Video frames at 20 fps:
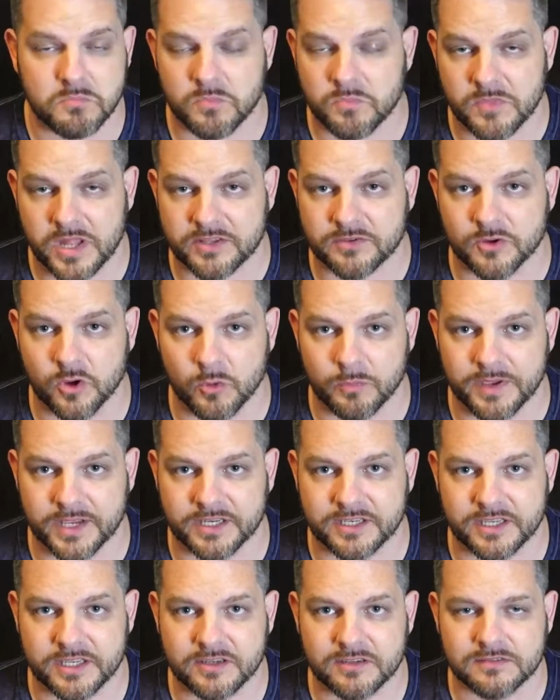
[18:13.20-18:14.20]
That's no
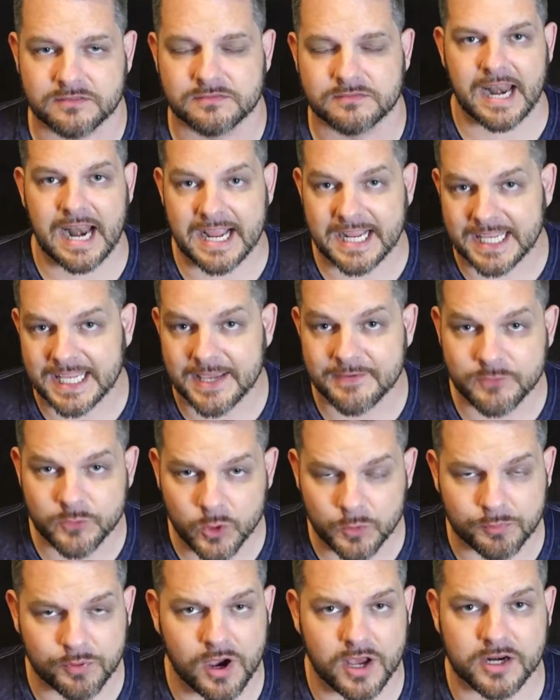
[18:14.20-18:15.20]
big deal. And I can give
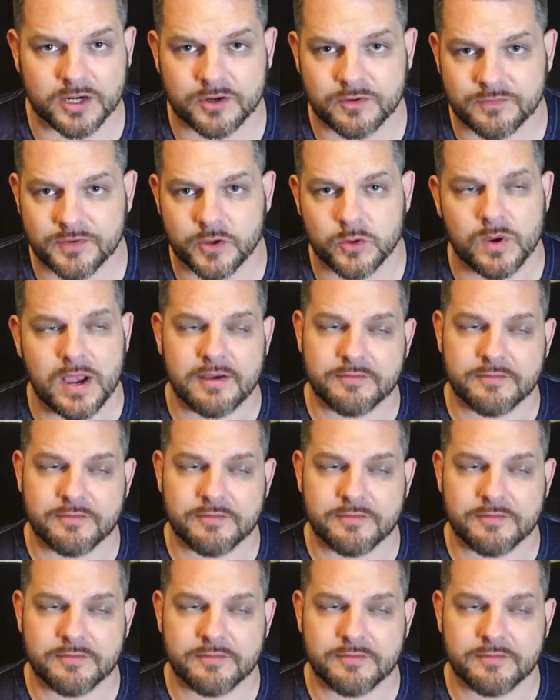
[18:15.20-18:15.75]
you a product review